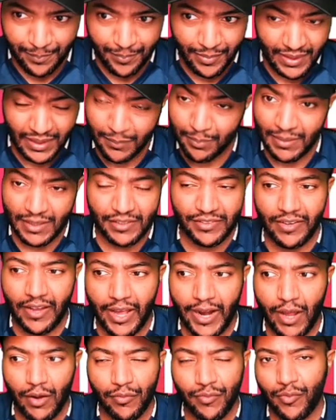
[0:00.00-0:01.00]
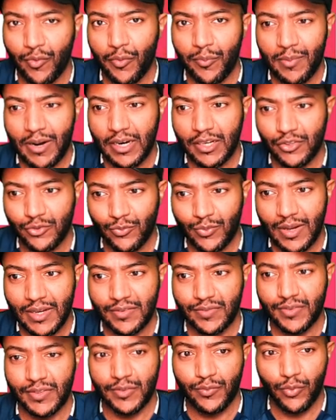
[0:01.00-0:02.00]
big, big shout out for Marcus
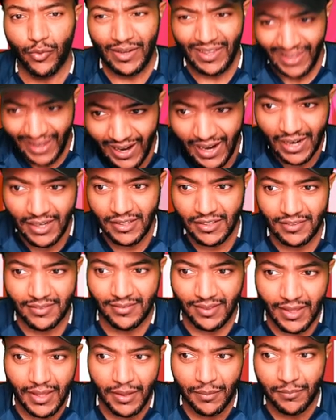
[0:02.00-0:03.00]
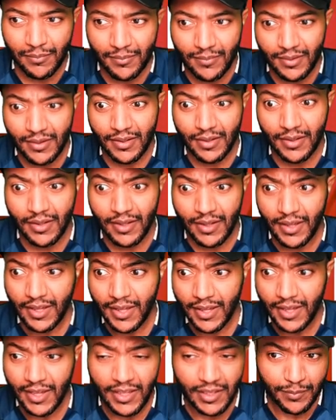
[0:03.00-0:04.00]
Rashford for carrying this team
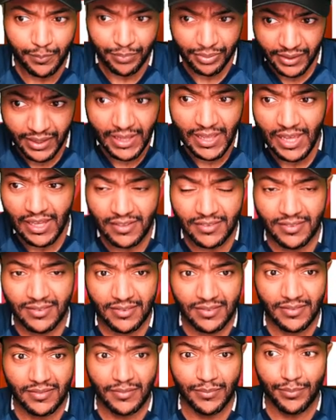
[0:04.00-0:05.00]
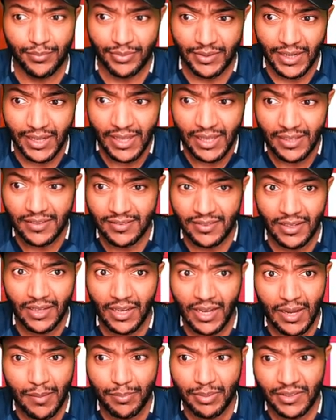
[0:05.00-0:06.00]
and putting us, putting us
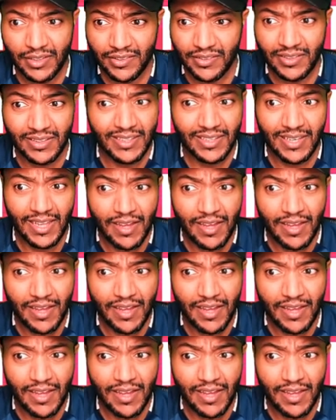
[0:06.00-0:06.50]
in competition.